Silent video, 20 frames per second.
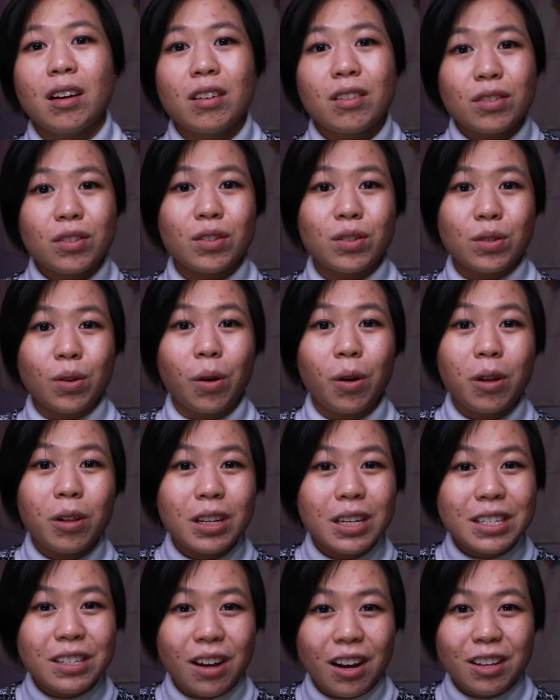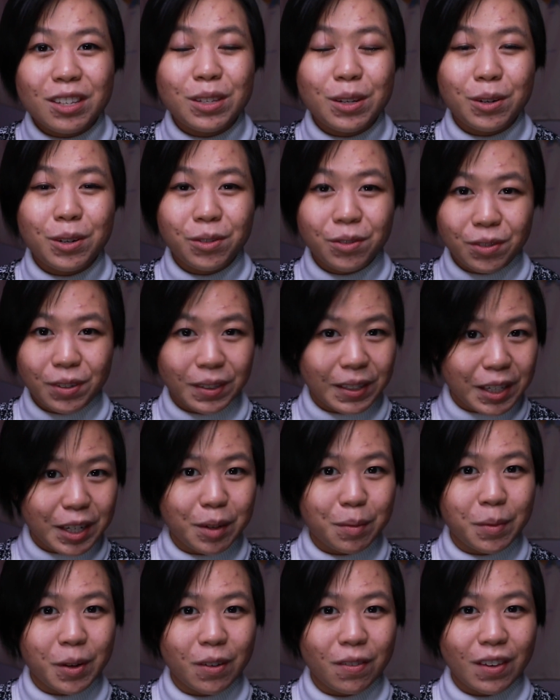Soul is also a really
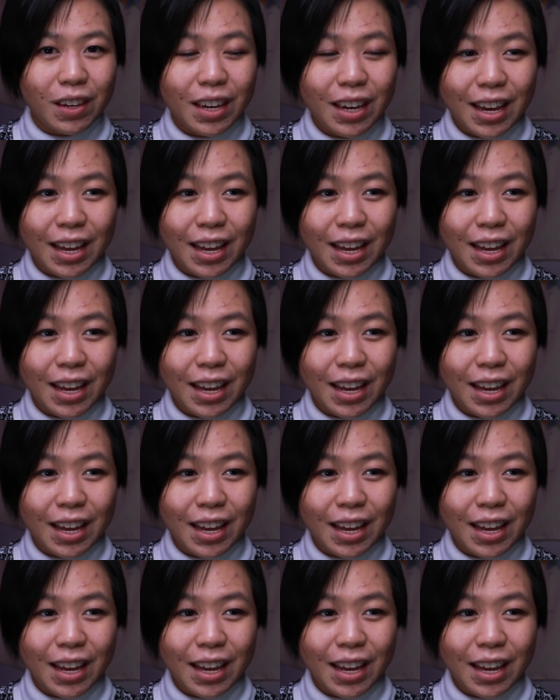good movie,